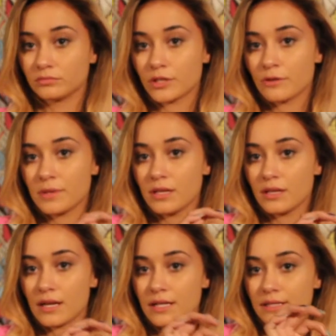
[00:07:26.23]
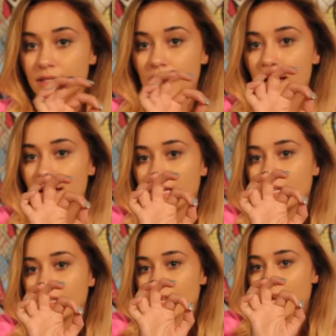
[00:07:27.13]
There would be a
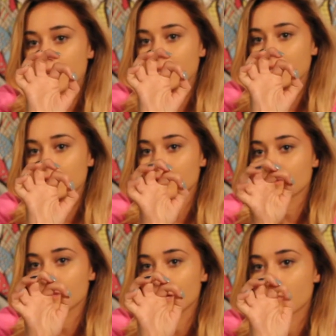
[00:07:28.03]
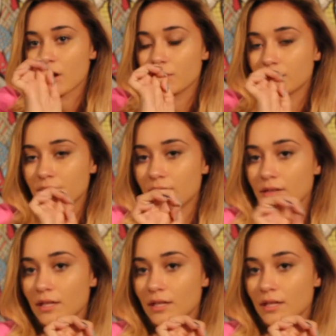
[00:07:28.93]
tiny, tiny little thing wrong with it,